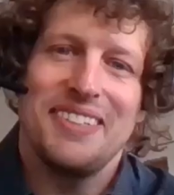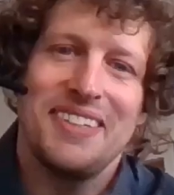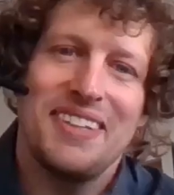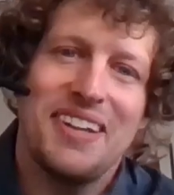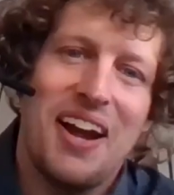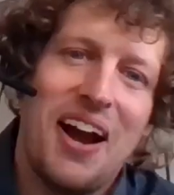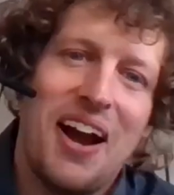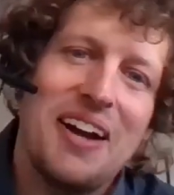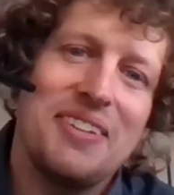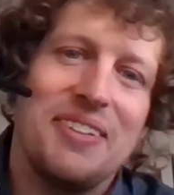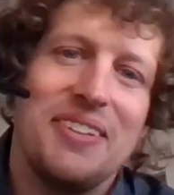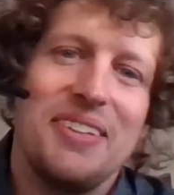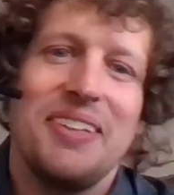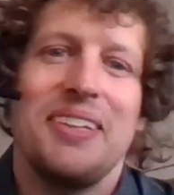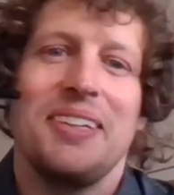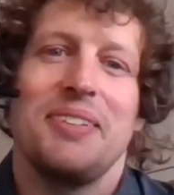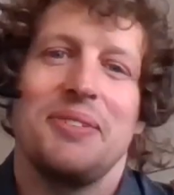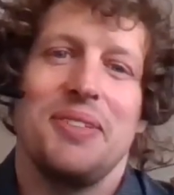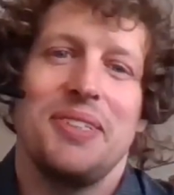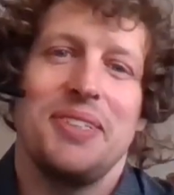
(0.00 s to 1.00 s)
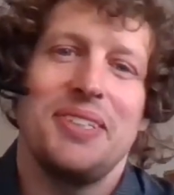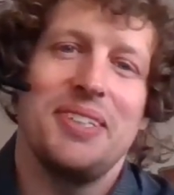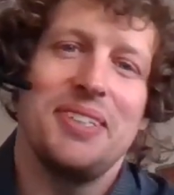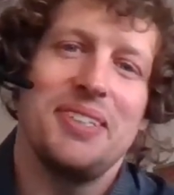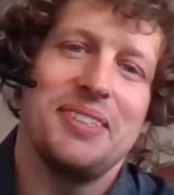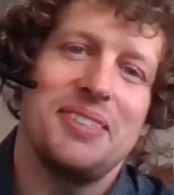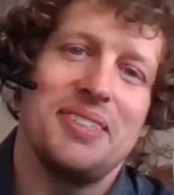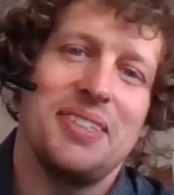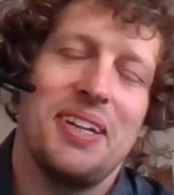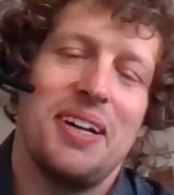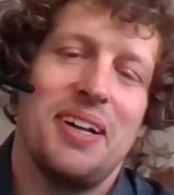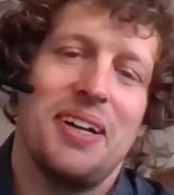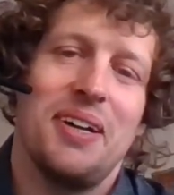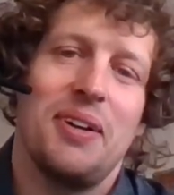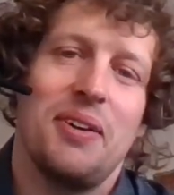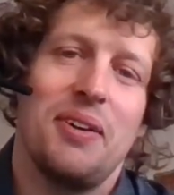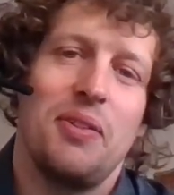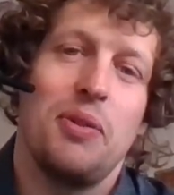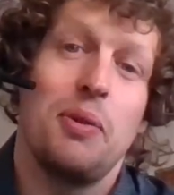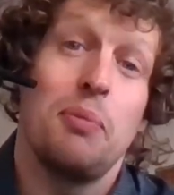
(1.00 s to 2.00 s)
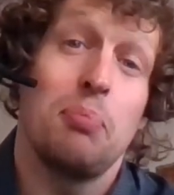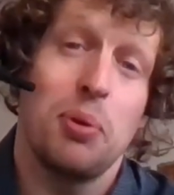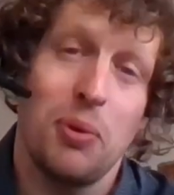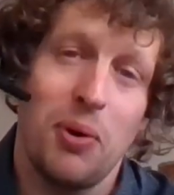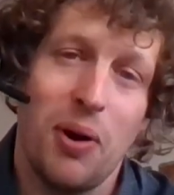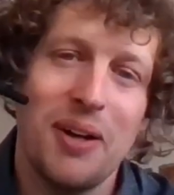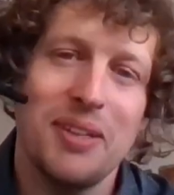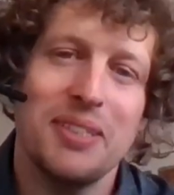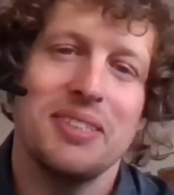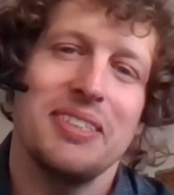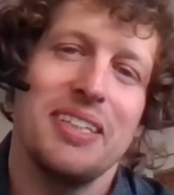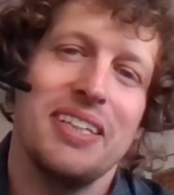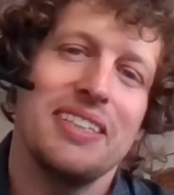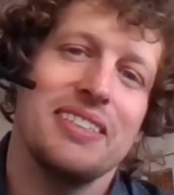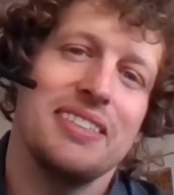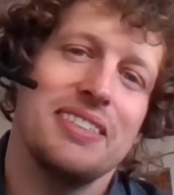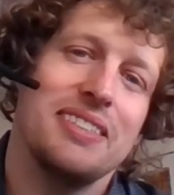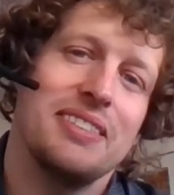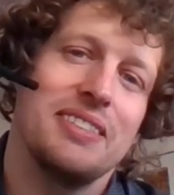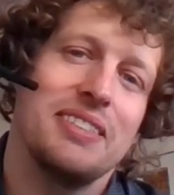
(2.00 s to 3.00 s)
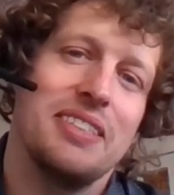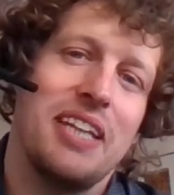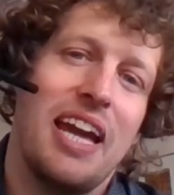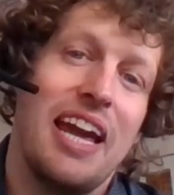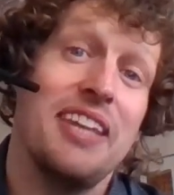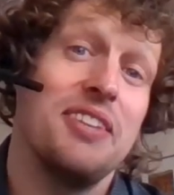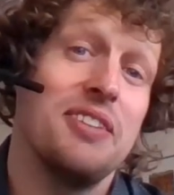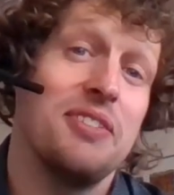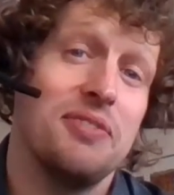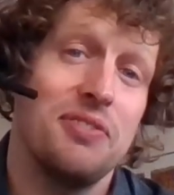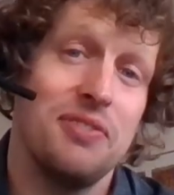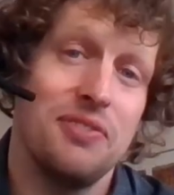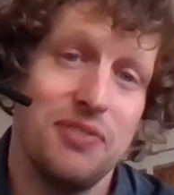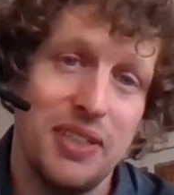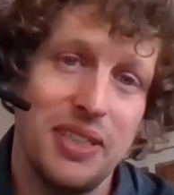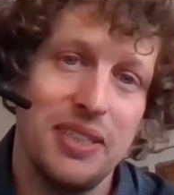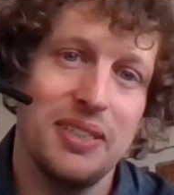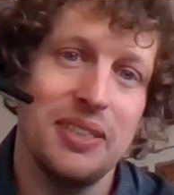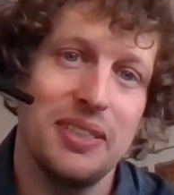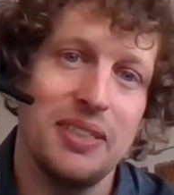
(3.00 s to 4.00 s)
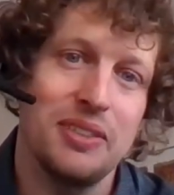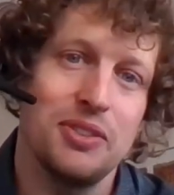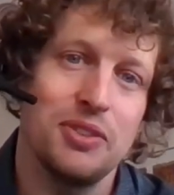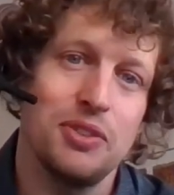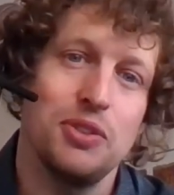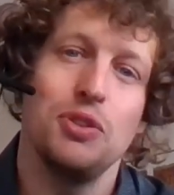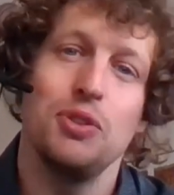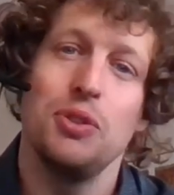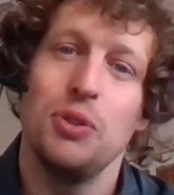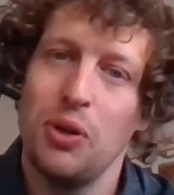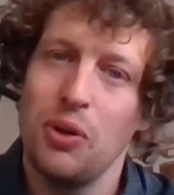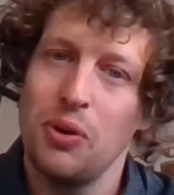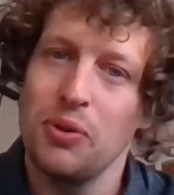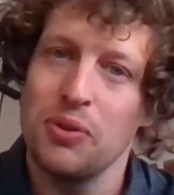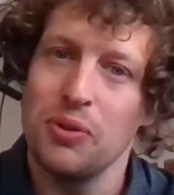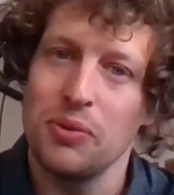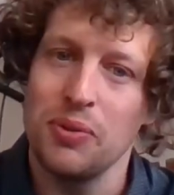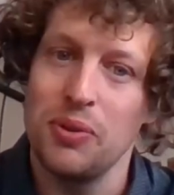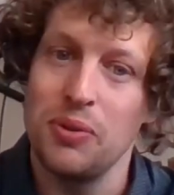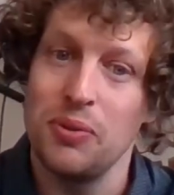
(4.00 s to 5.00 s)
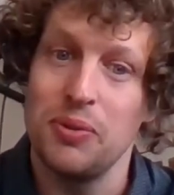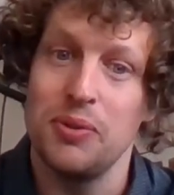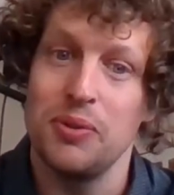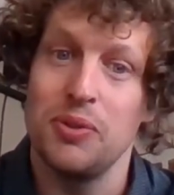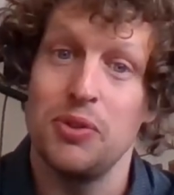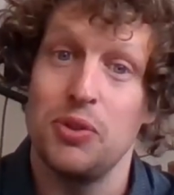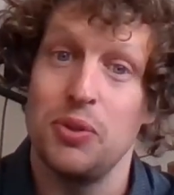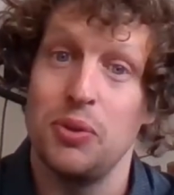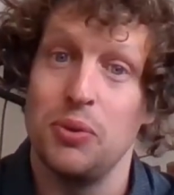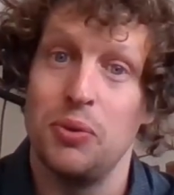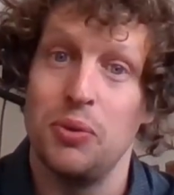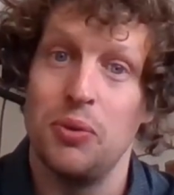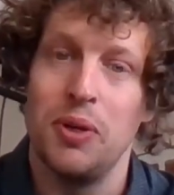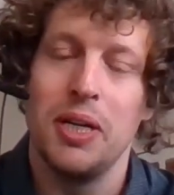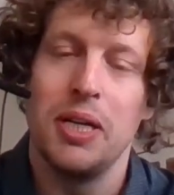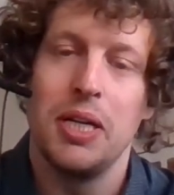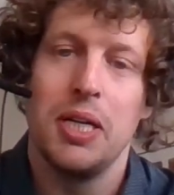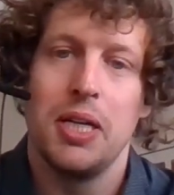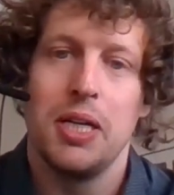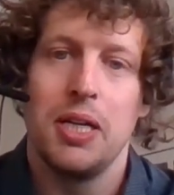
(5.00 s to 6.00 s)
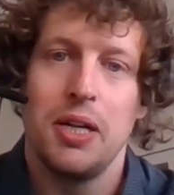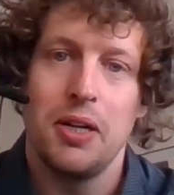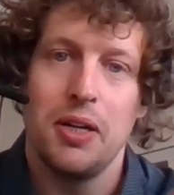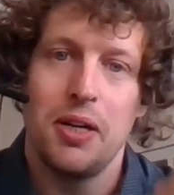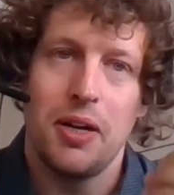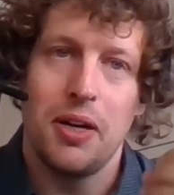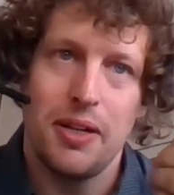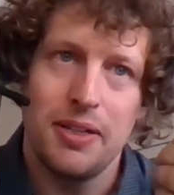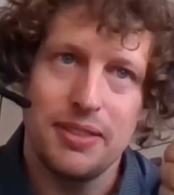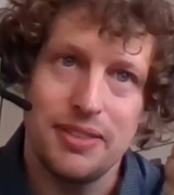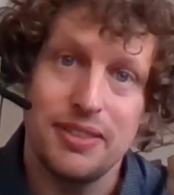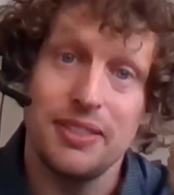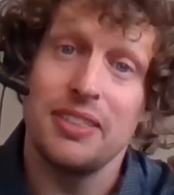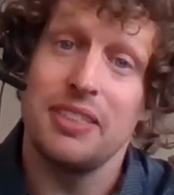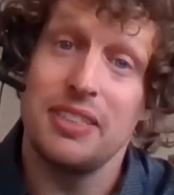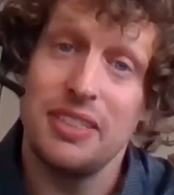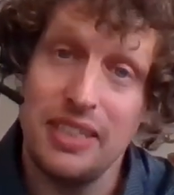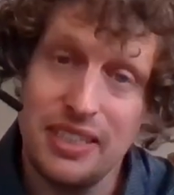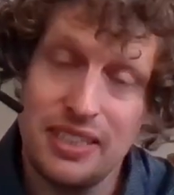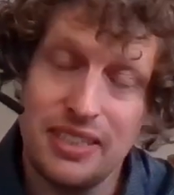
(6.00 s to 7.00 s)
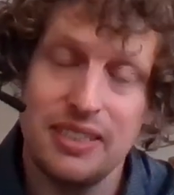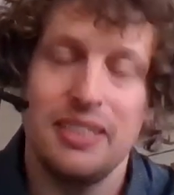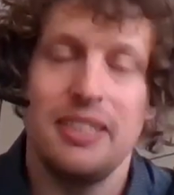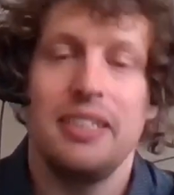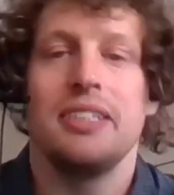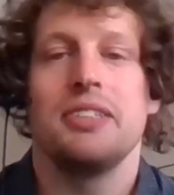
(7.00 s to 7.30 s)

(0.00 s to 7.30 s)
I think it is the process and the feelings you go through to succeed in the